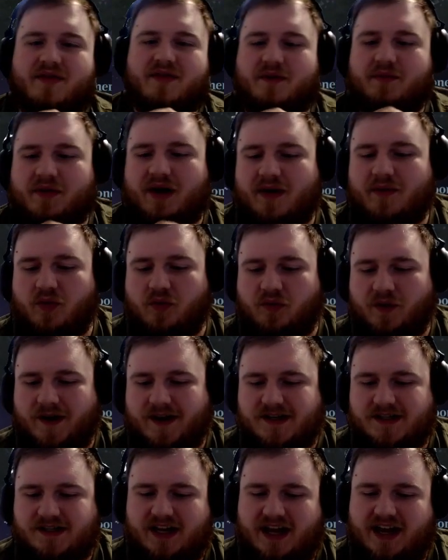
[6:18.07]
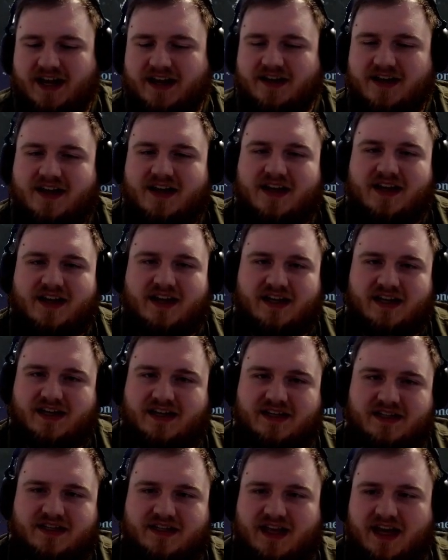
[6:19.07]
Primal Prayers in hand,
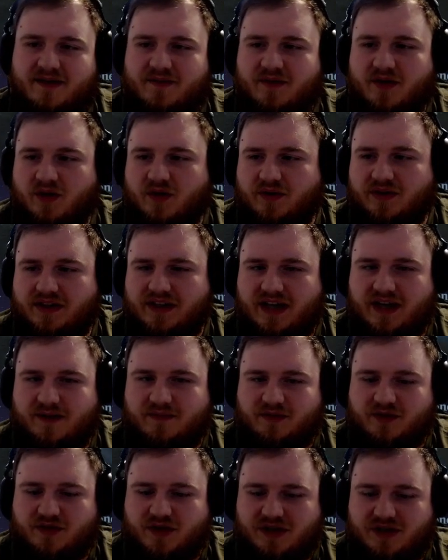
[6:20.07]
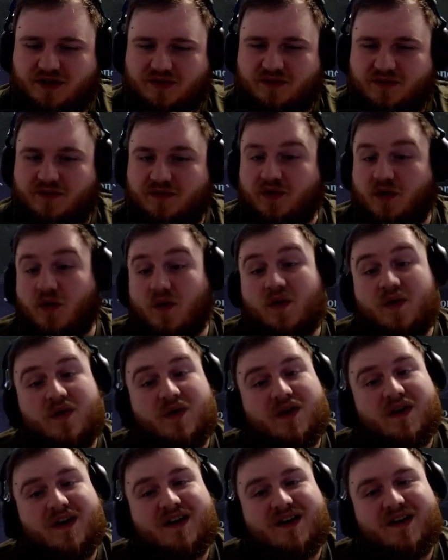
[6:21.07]
is them holding up creature removal
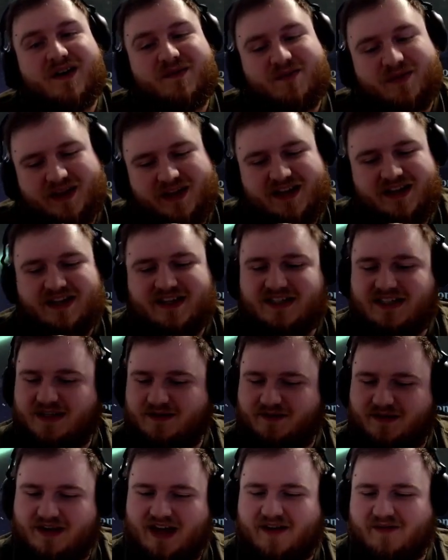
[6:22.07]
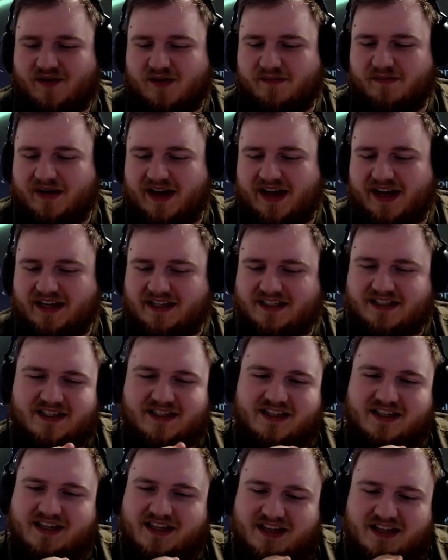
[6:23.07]
or playing a Deep Cavern Bat.
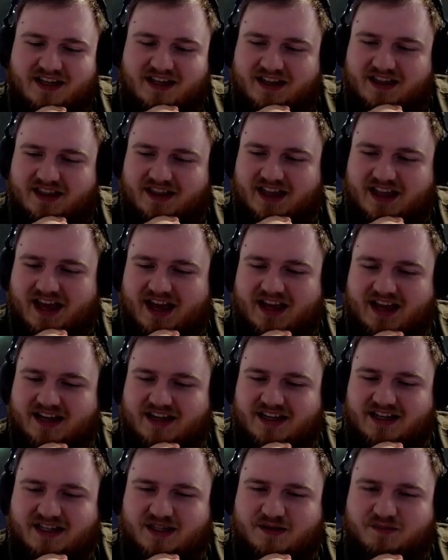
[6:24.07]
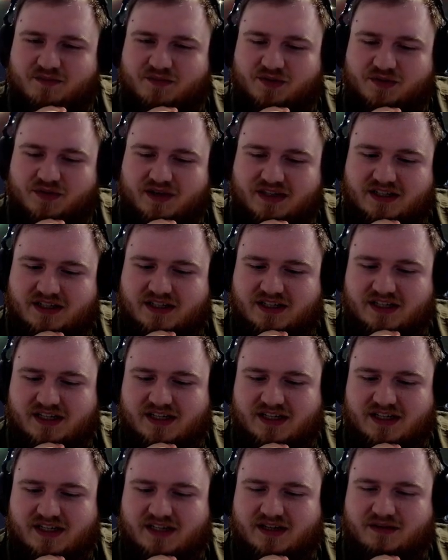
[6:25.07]
That is
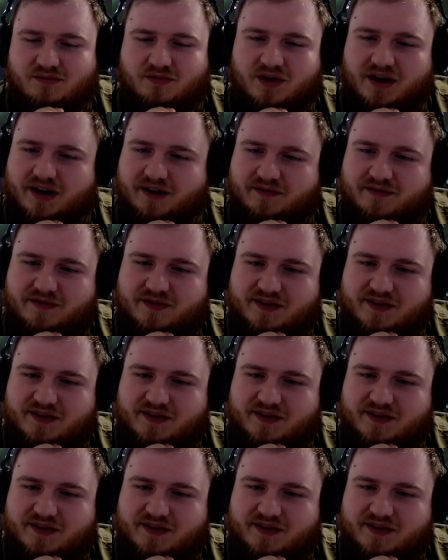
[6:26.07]
pretty rough.